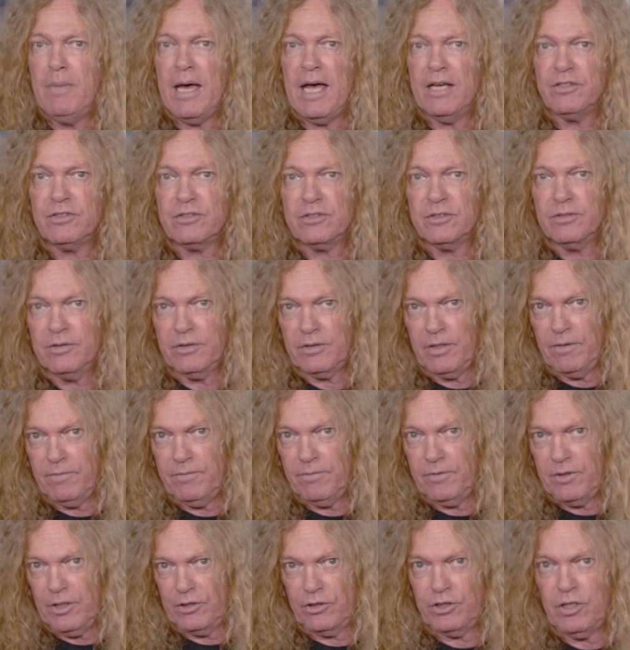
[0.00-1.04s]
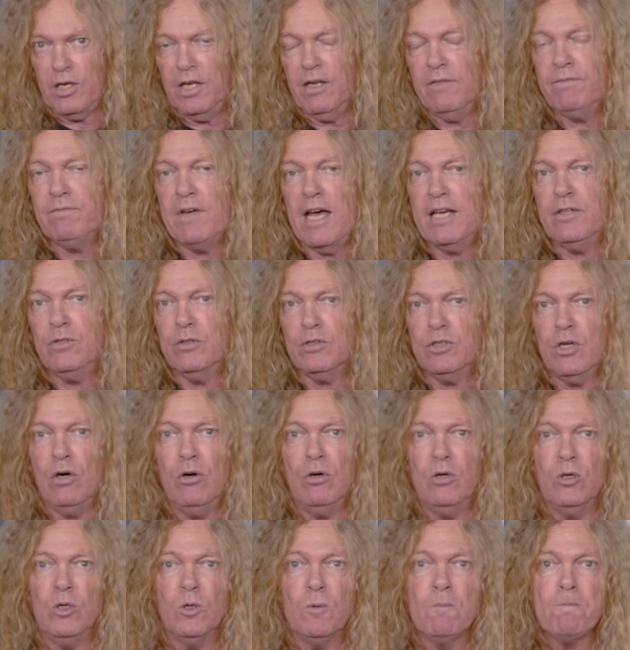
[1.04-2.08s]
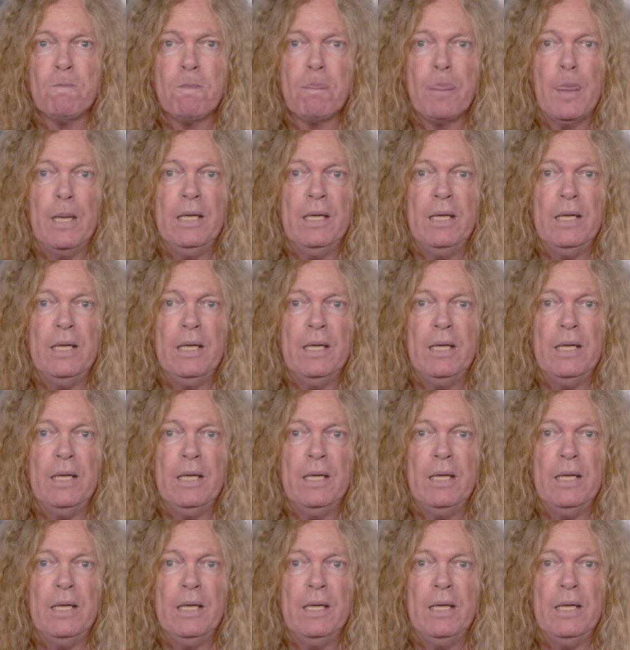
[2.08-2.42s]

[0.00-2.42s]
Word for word: mass, the, the uh, final goal.